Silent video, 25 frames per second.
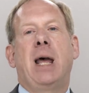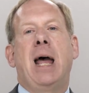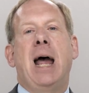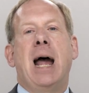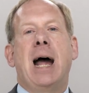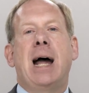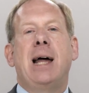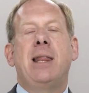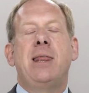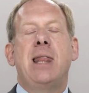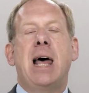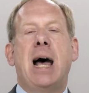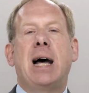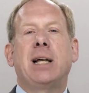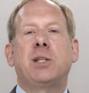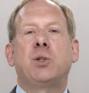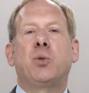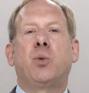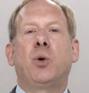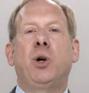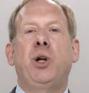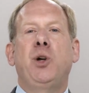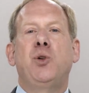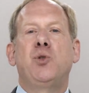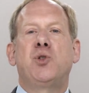And that's
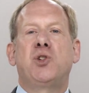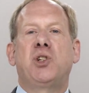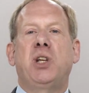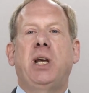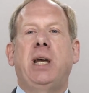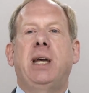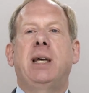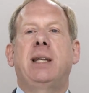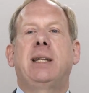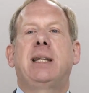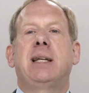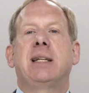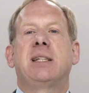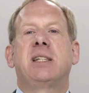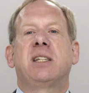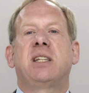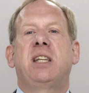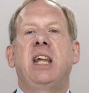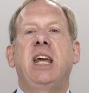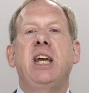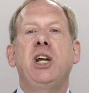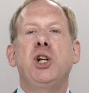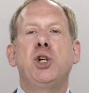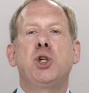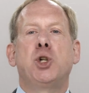where you see a
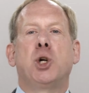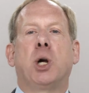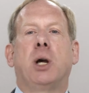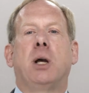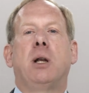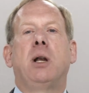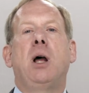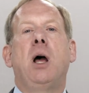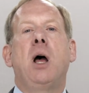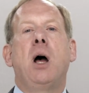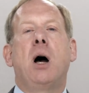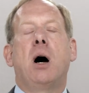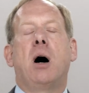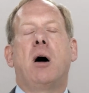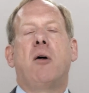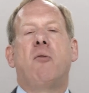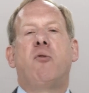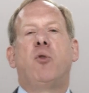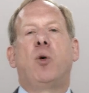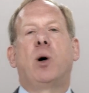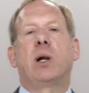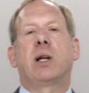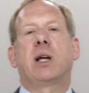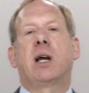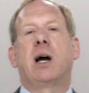distinction of
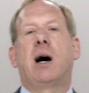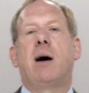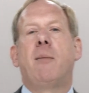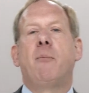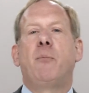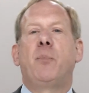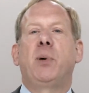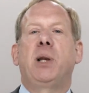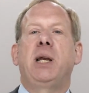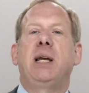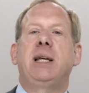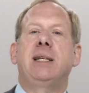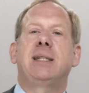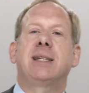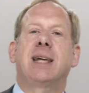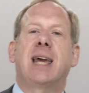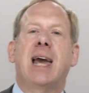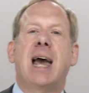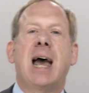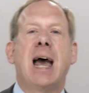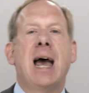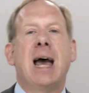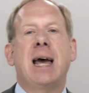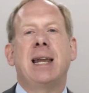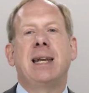what companies
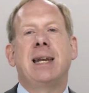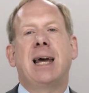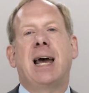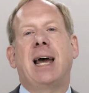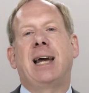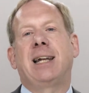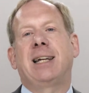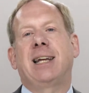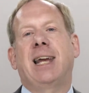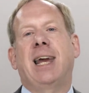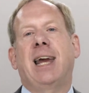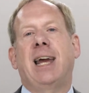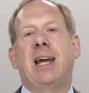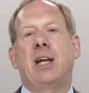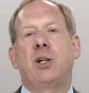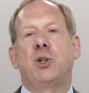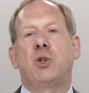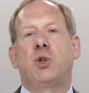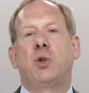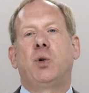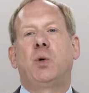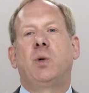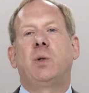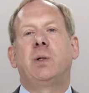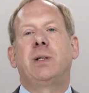can and can't
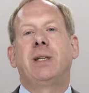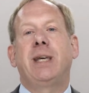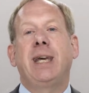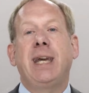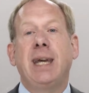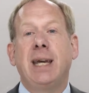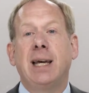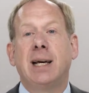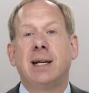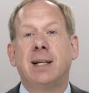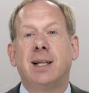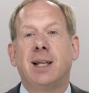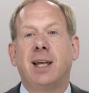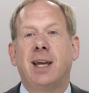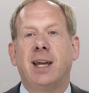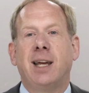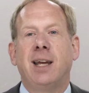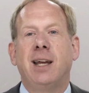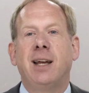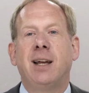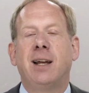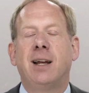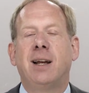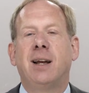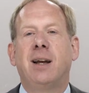do
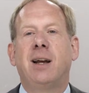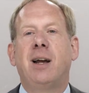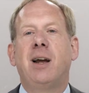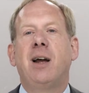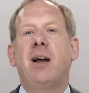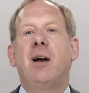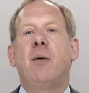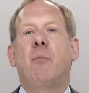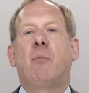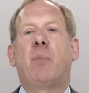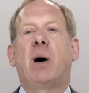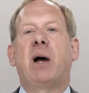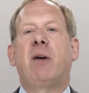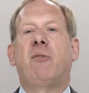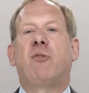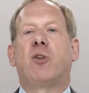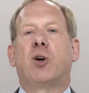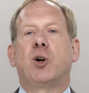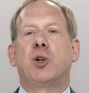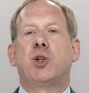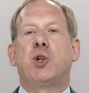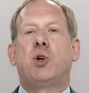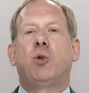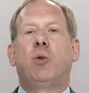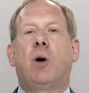legally by
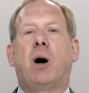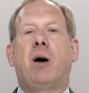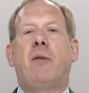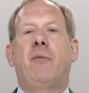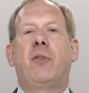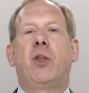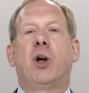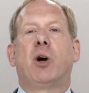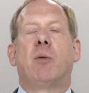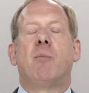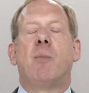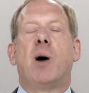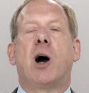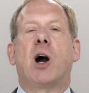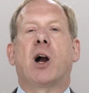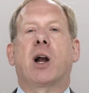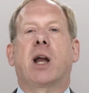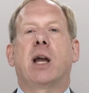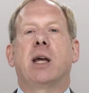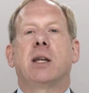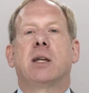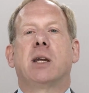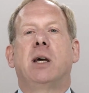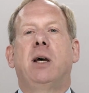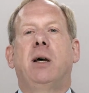virtue of their
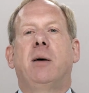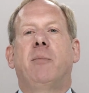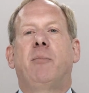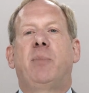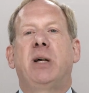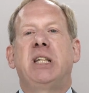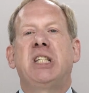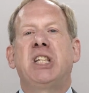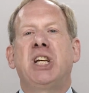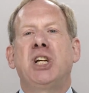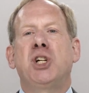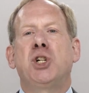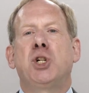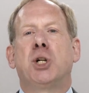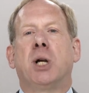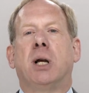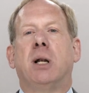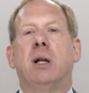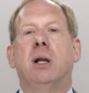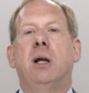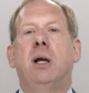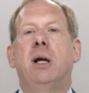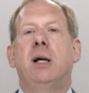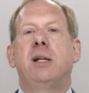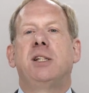market
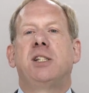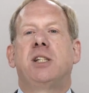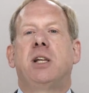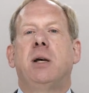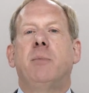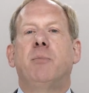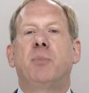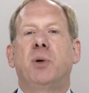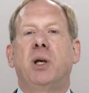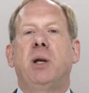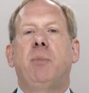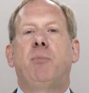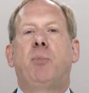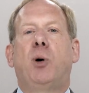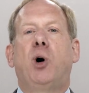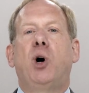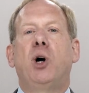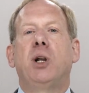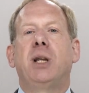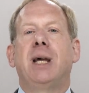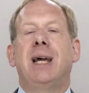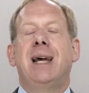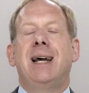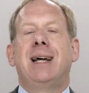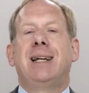position. Simply
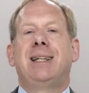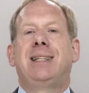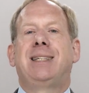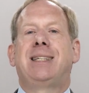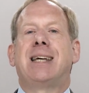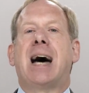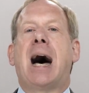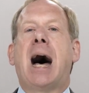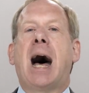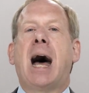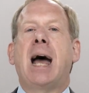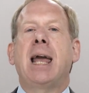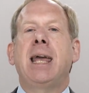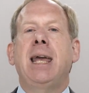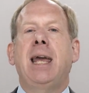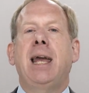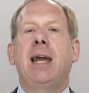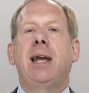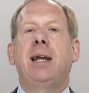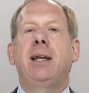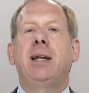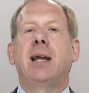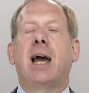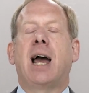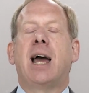put,
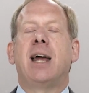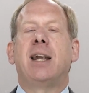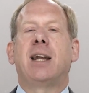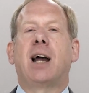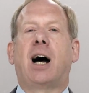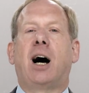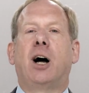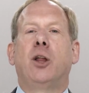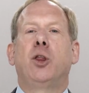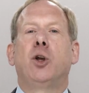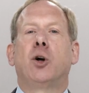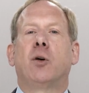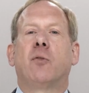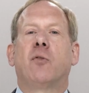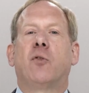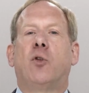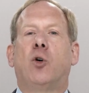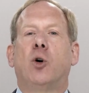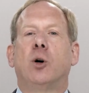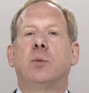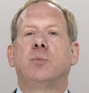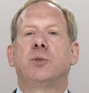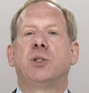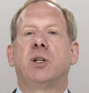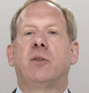tying and other
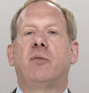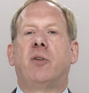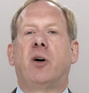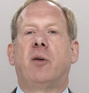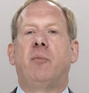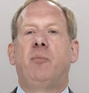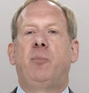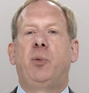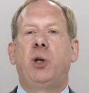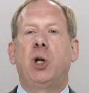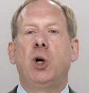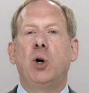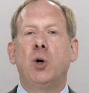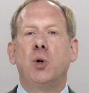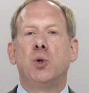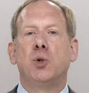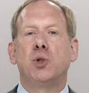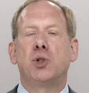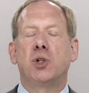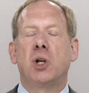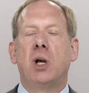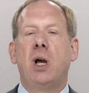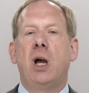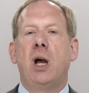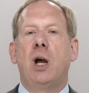forms of
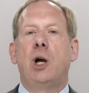abuse